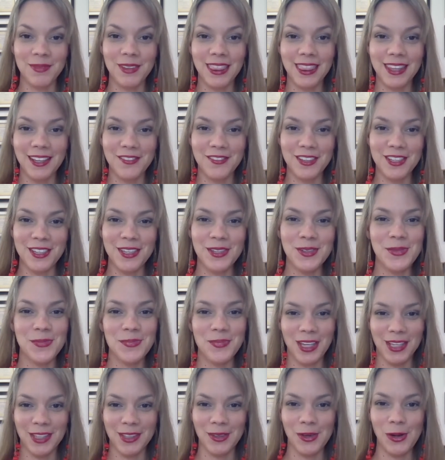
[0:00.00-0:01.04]
Living you
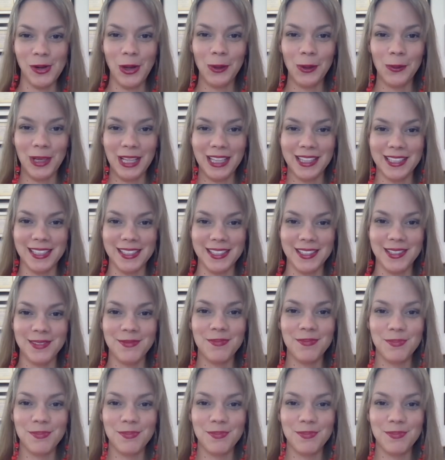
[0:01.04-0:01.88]
in whole wellness.